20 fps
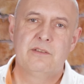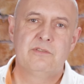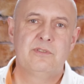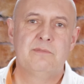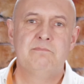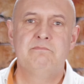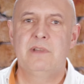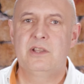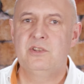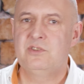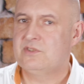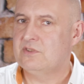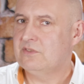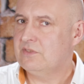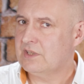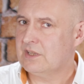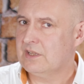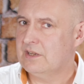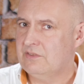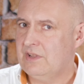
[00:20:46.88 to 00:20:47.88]
For most of
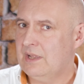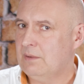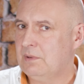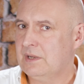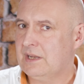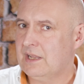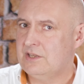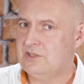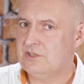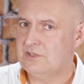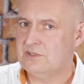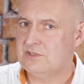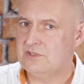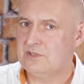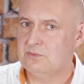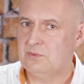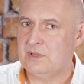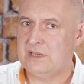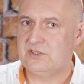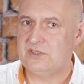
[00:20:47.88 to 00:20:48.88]
the kind of applications
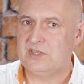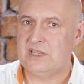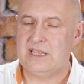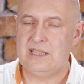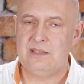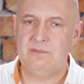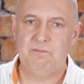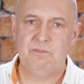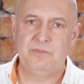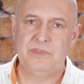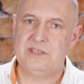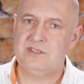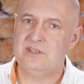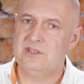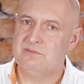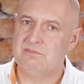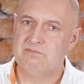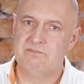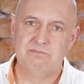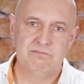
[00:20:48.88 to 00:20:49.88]
that we see, this
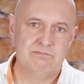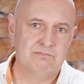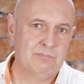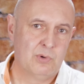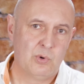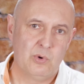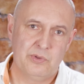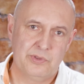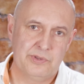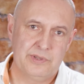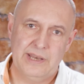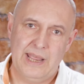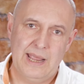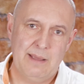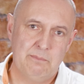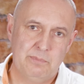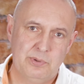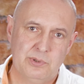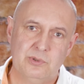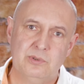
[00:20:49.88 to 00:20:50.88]
is more than
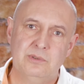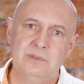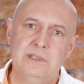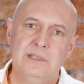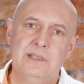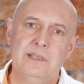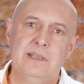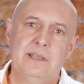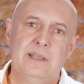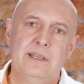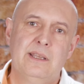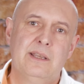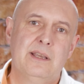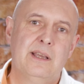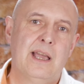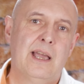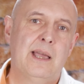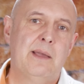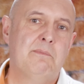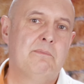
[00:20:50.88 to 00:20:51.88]
ample,
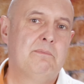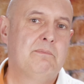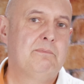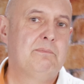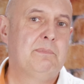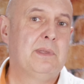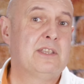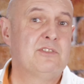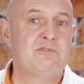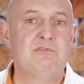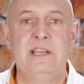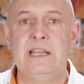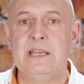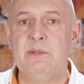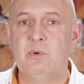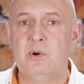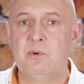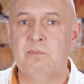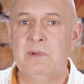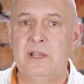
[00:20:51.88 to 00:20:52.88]
because really
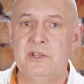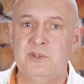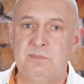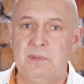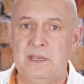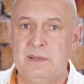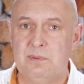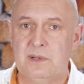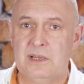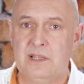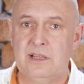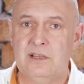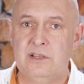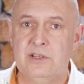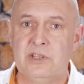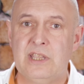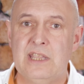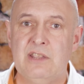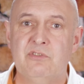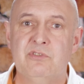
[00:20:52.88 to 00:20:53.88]
what most people are
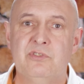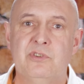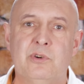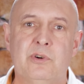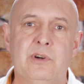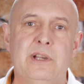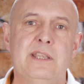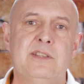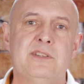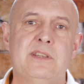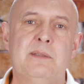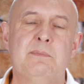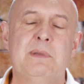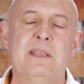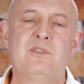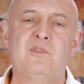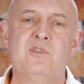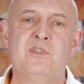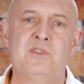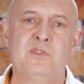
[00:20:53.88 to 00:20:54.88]
looking for is an
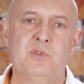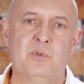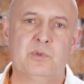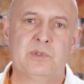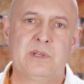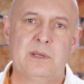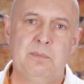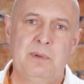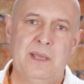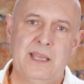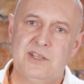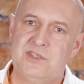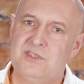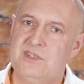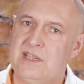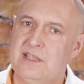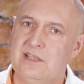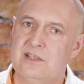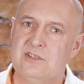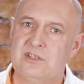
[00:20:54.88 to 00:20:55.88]
amount of stored
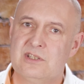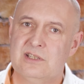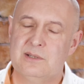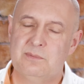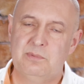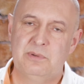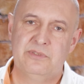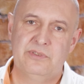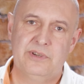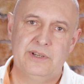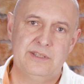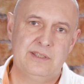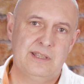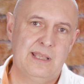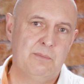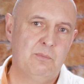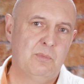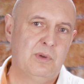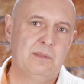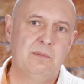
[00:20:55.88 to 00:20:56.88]
capacity that's going to provide
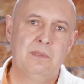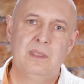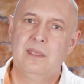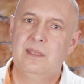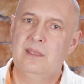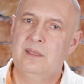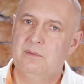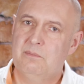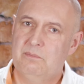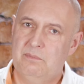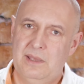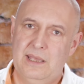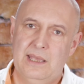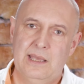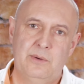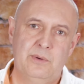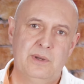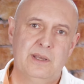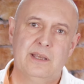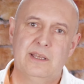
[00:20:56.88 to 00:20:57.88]
them with
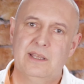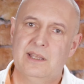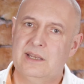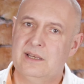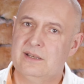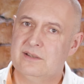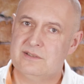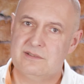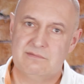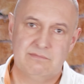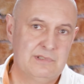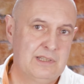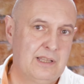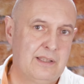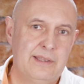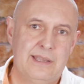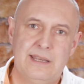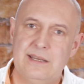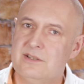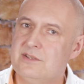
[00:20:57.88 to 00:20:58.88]
power and
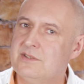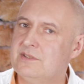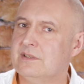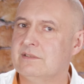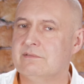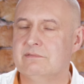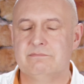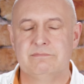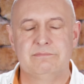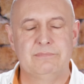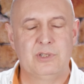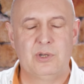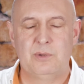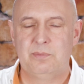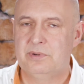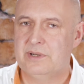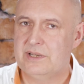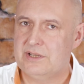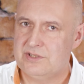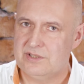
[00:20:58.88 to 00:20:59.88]
lights and
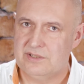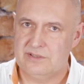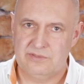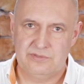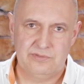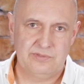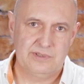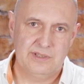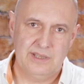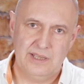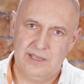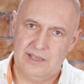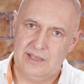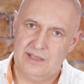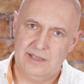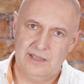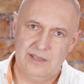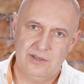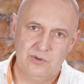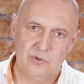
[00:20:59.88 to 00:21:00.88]
operation
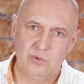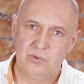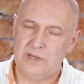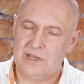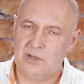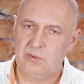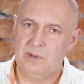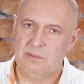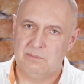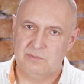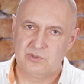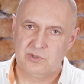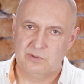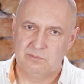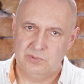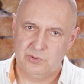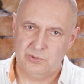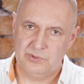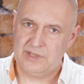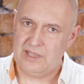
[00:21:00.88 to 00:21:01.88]
of all the equipment
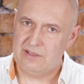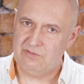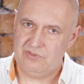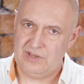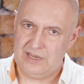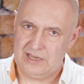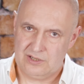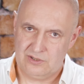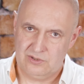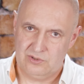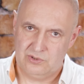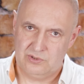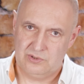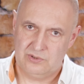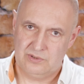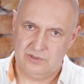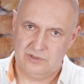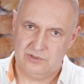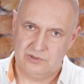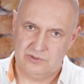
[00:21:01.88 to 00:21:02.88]
on board their
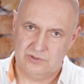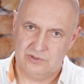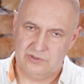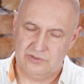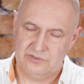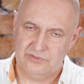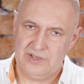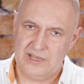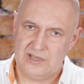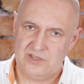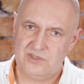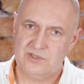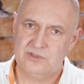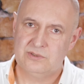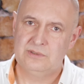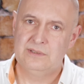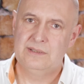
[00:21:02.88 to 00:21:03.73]
vehicle or vessel,